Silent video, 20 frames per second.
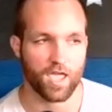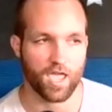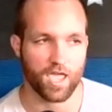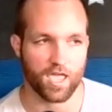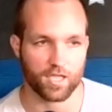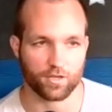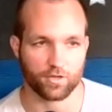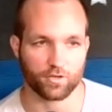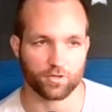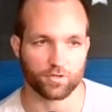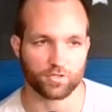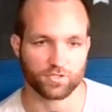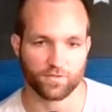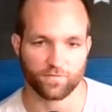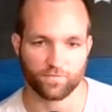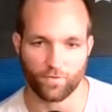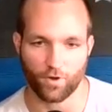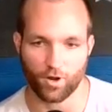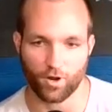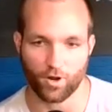acres
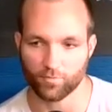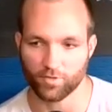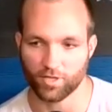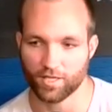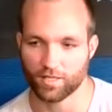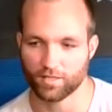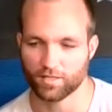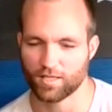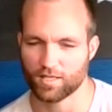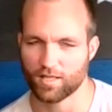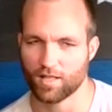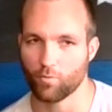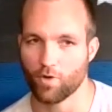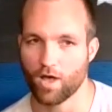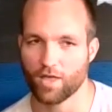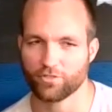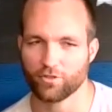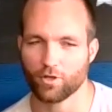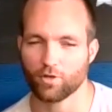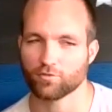of farmland and
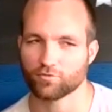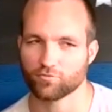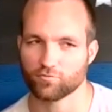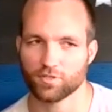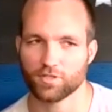what i thought was